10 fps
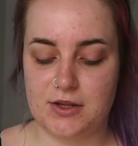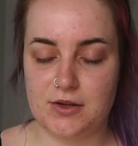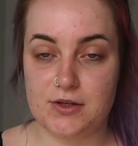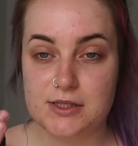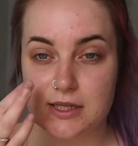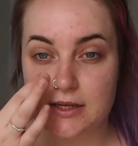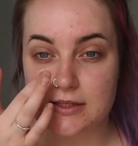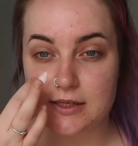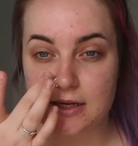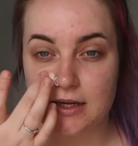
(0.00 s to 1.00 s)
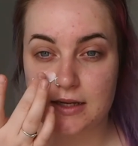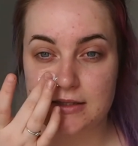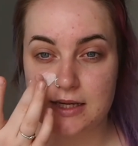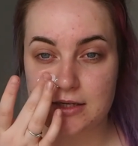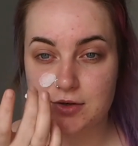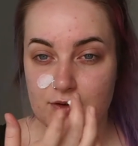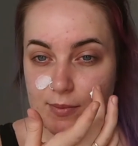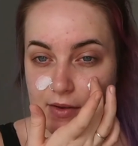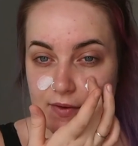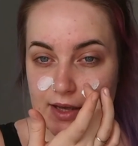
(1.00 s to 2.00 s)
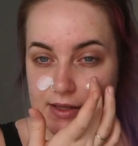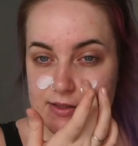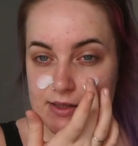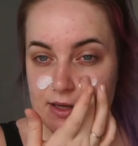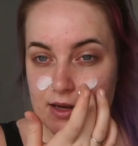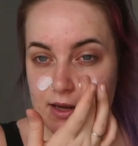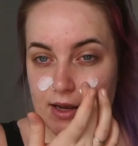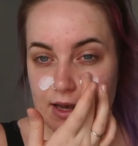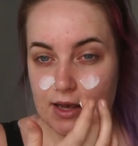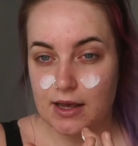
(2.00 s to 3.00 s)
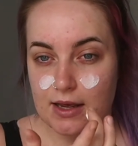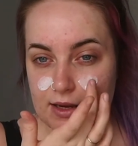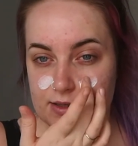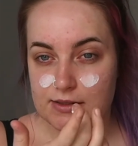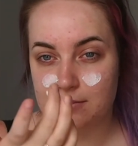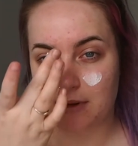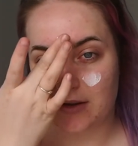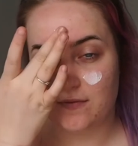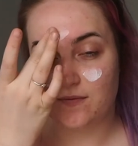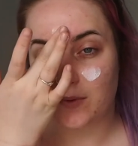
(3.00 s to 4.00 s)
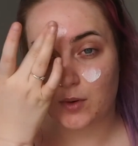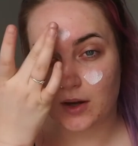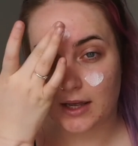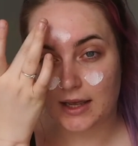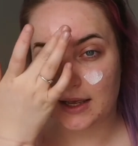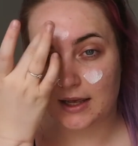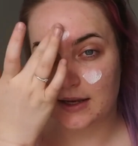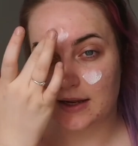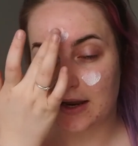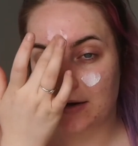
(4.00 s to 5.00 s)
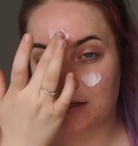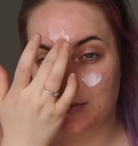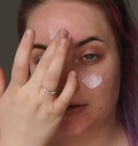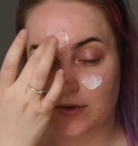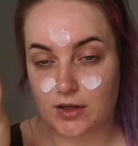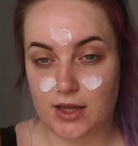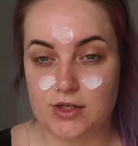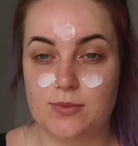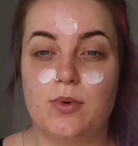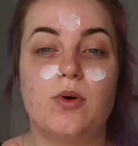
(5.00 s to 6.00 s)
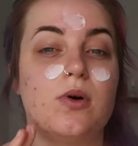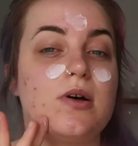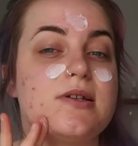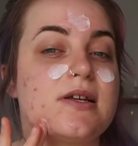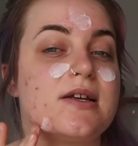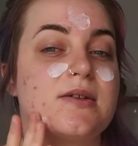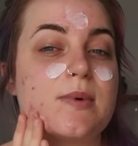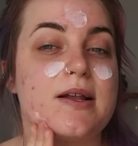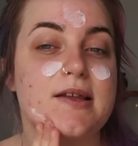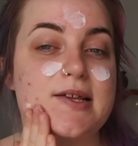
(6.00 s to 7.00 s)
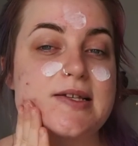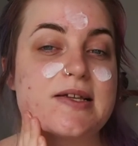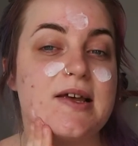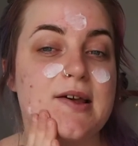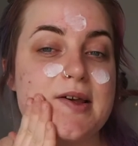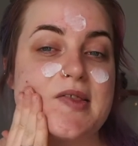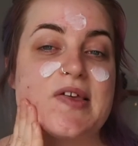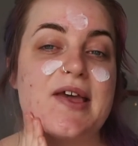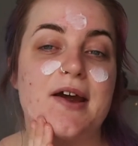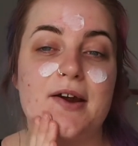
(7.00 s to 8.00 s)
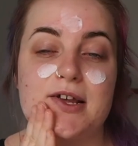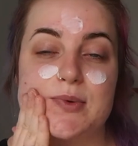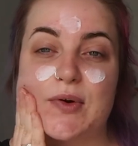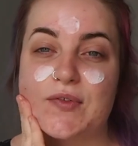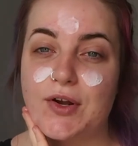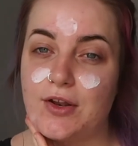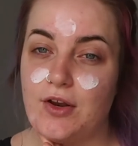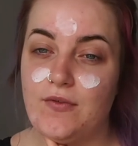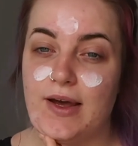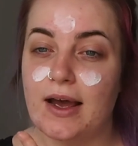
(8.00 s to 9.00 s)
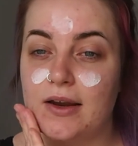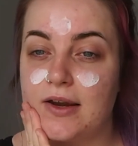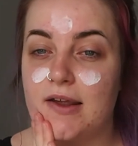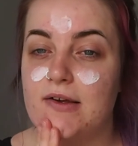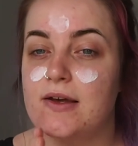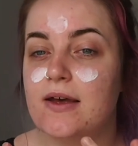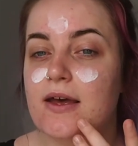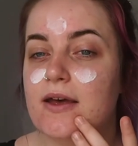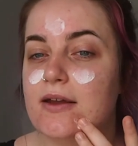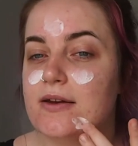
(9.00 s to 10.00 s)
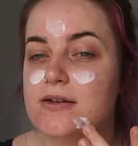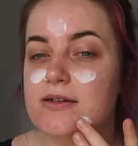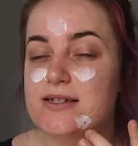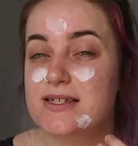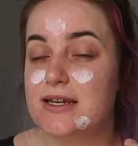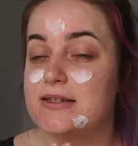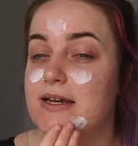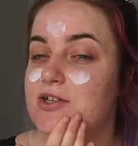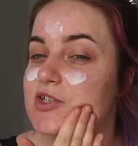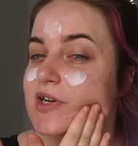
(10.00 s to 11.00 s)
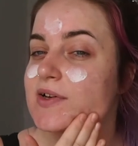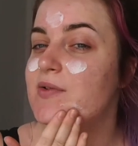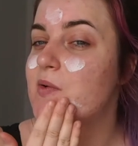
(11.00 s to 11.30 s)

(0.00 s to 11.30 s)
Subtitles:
to use this in the center of my face and my forehead, areas where I've got larger pores, as well as the areas where I've got a lot of acne and skin texture.